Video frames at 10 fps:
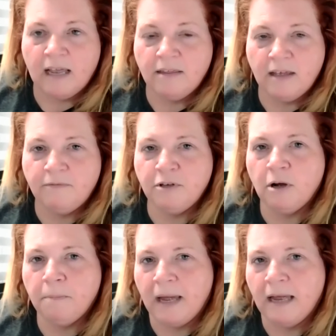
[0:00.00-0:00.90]
And then if you
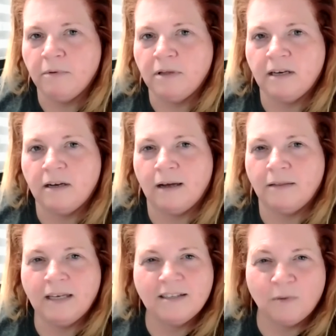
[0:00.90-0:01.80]
don't pay within, I
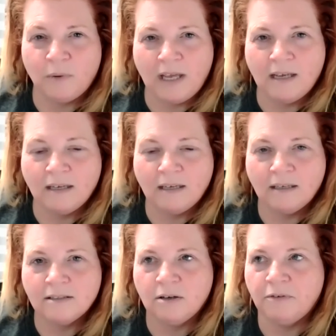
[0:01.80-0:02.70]
think it's a week.
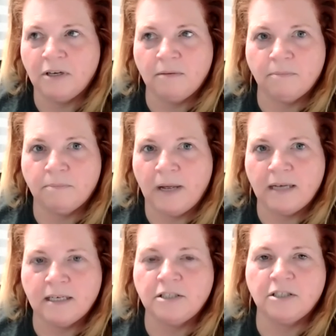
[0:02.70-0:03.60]
So if you didn't pay
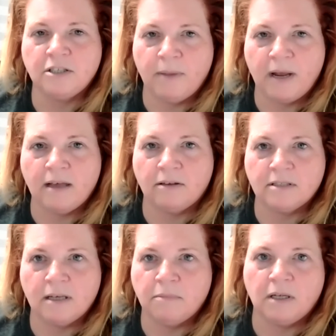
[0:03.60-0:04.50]
attention to your mail or
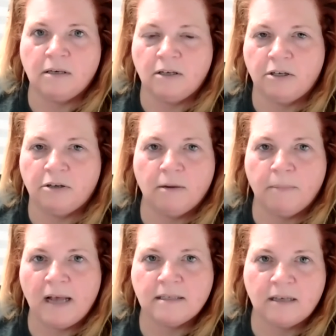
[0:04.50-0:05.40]
something, you know, you're already
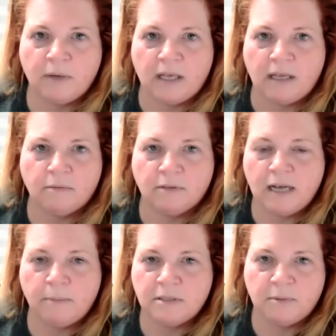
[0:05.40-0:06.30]
past that week, which
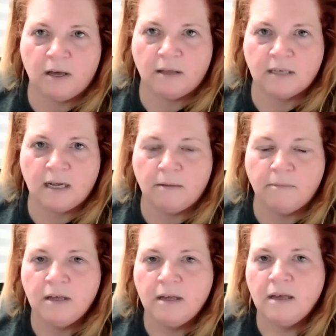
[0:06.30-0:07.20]
happens to me all the time.
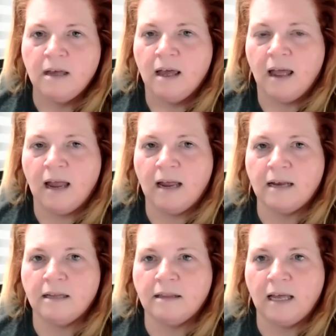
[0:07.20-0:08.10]

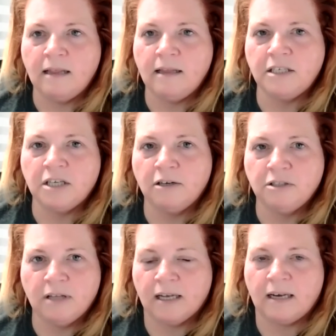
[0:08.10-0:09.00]
And then they charge
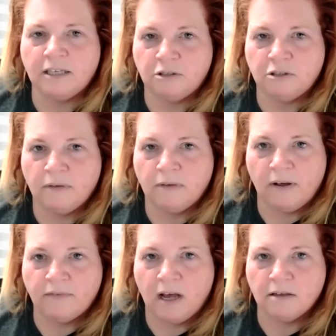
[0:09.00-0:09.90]
you like an extra
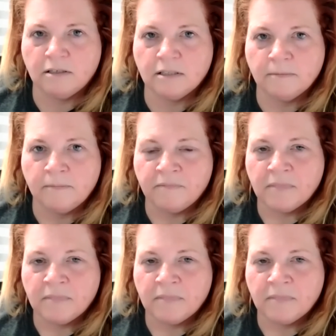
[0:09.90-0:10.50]
$25.